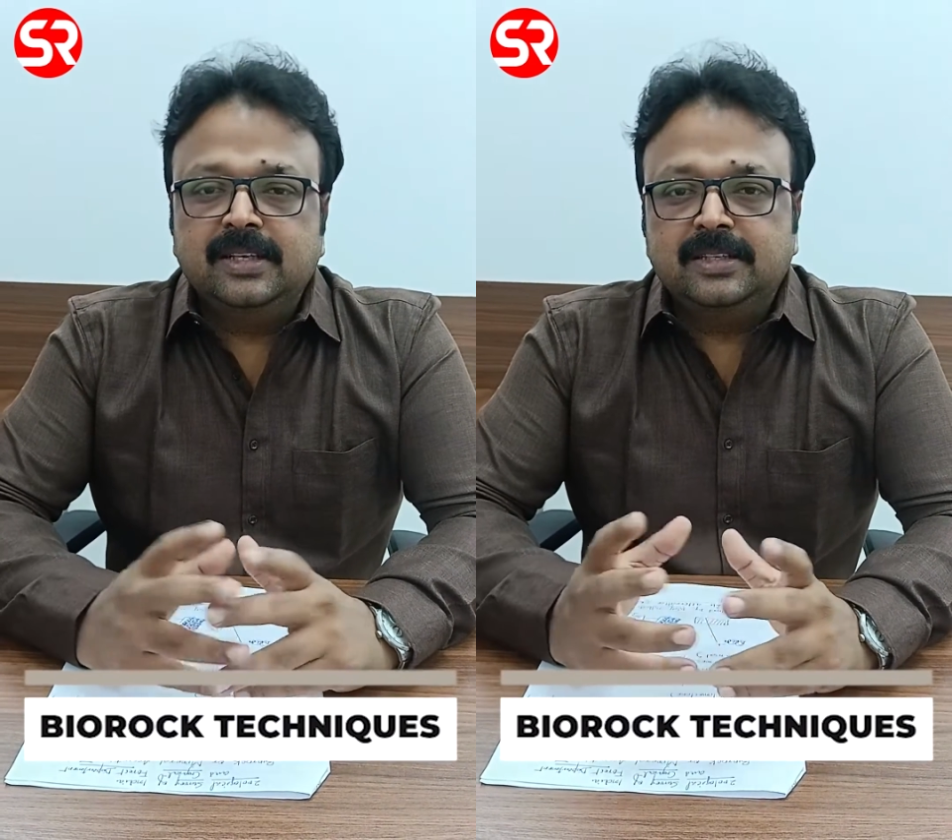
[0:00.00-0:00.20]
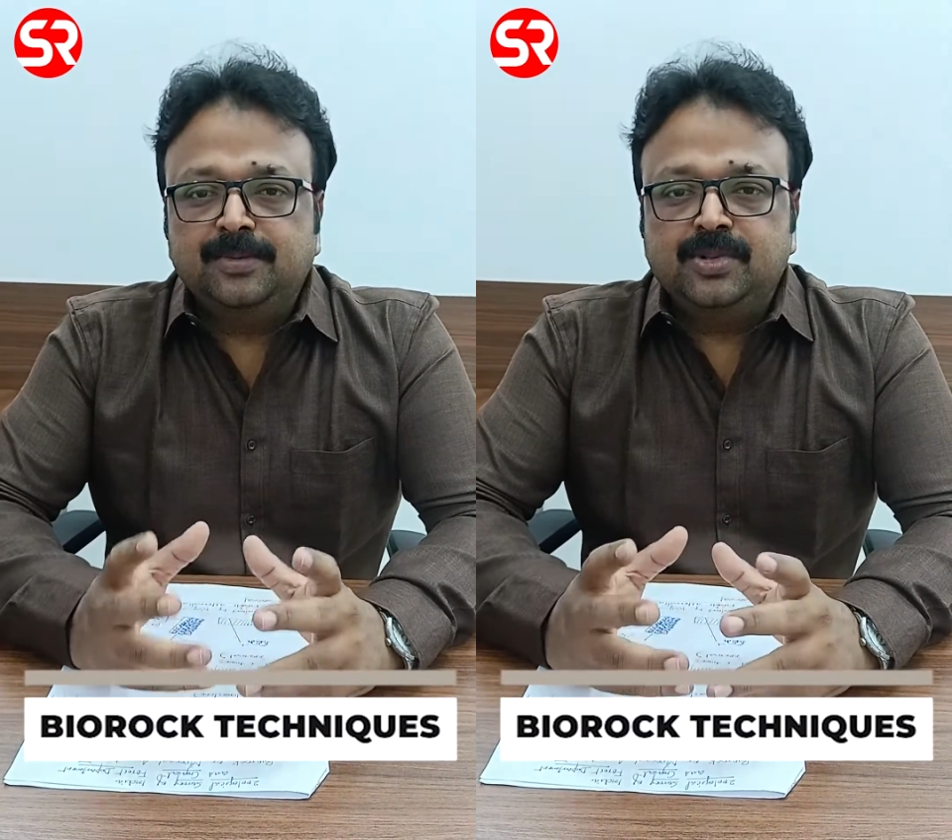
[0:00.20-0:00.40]

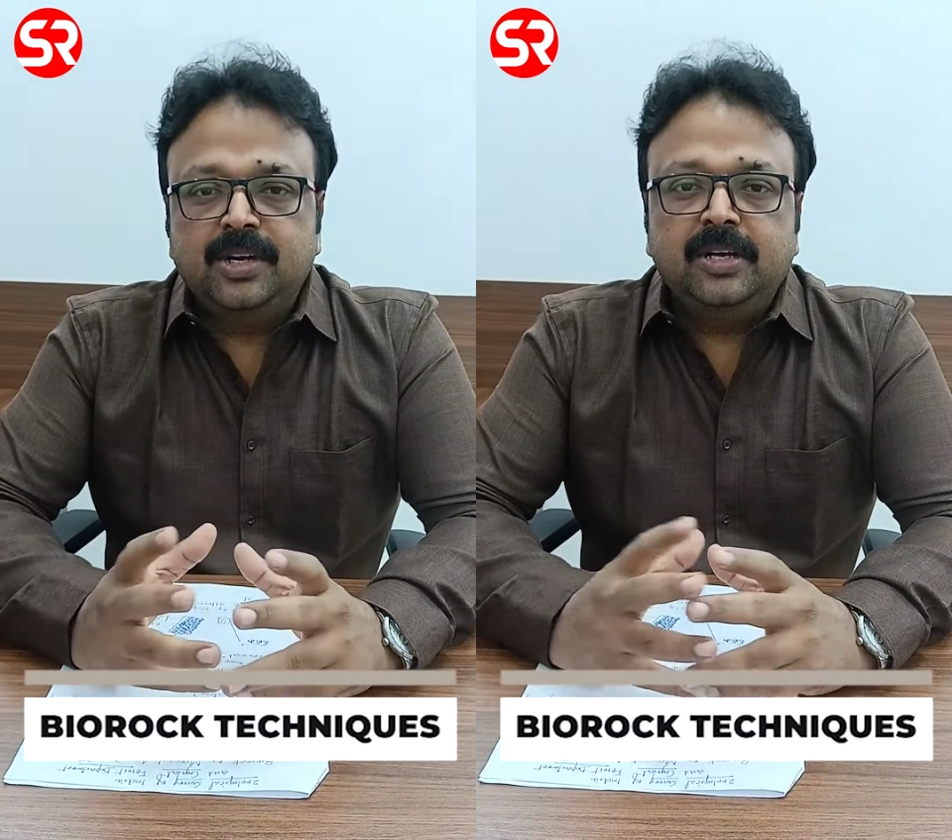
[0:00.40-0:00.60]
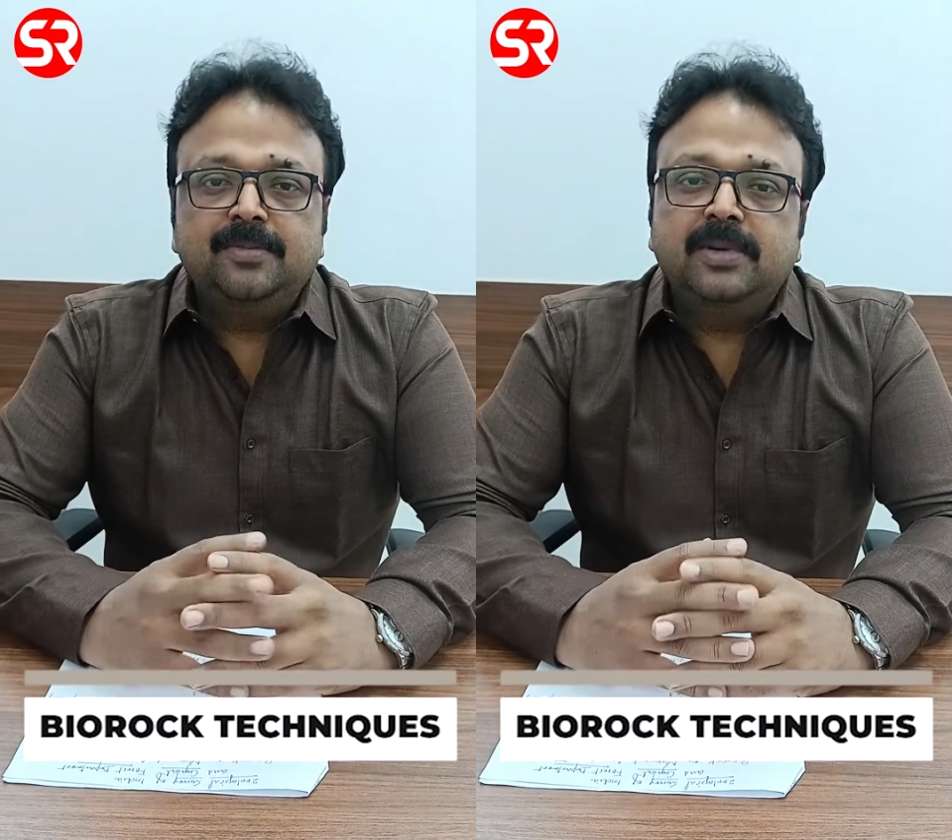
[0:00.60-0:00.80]

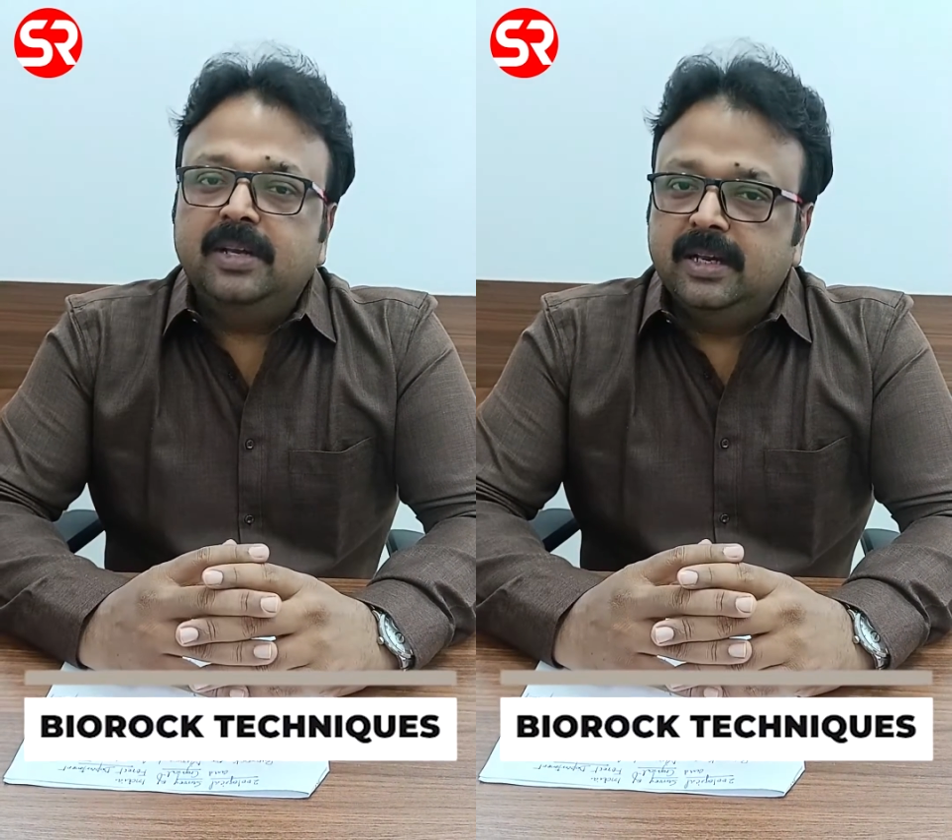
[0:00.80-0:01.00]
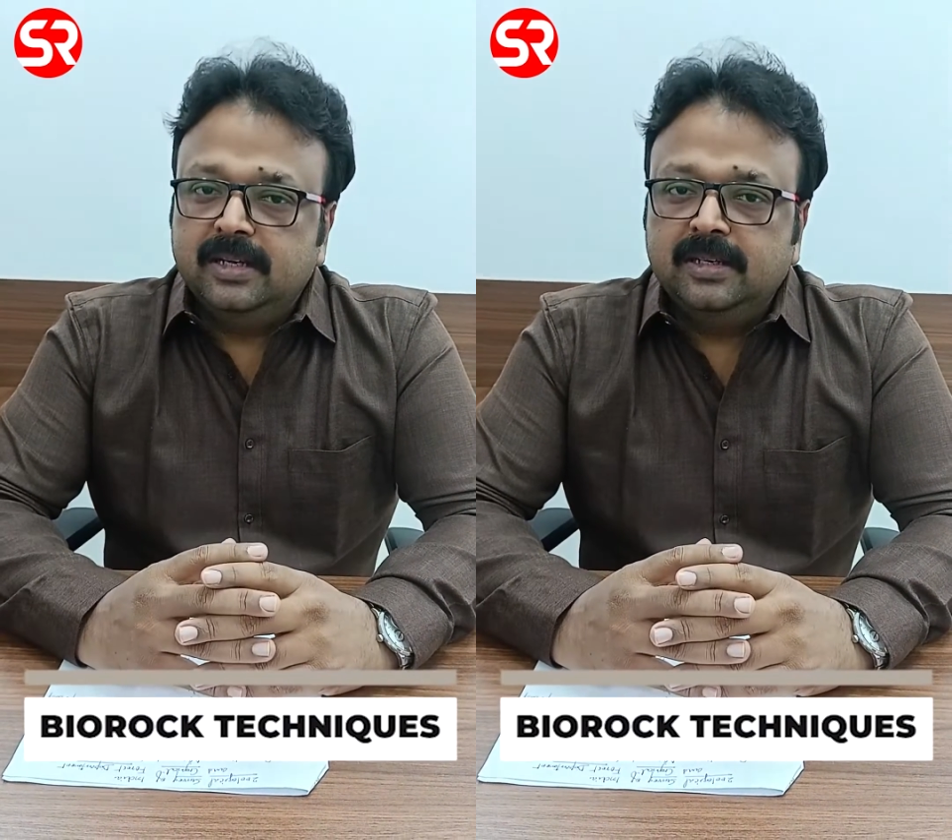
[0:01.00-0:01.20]
substratum
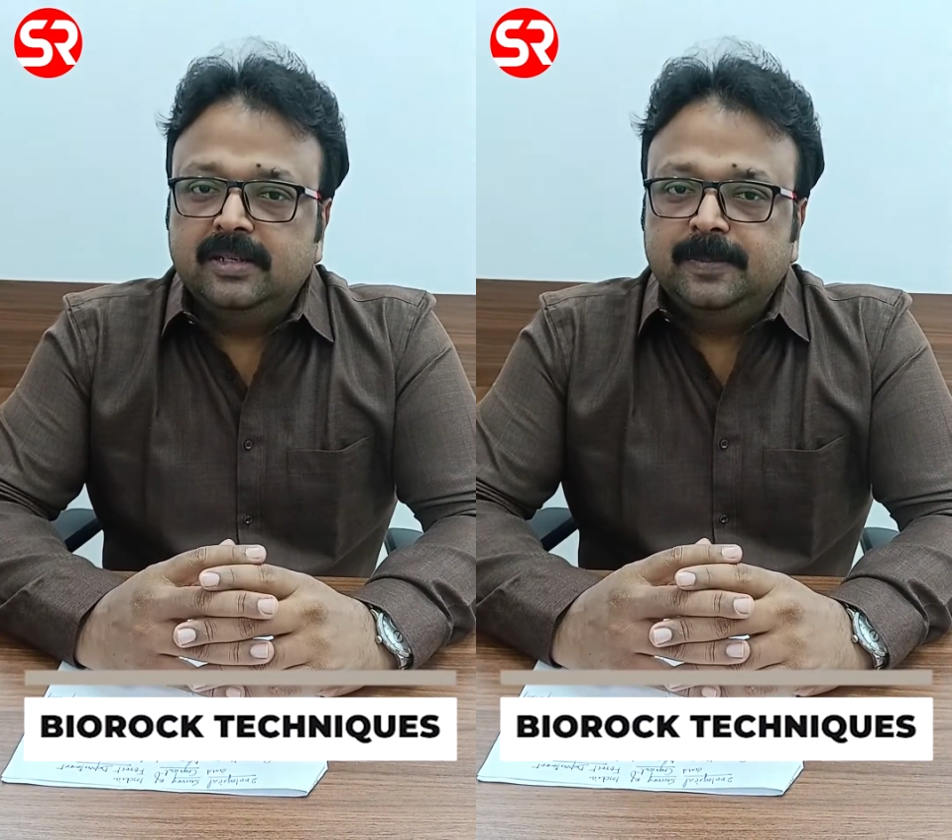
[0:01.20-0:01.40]
created,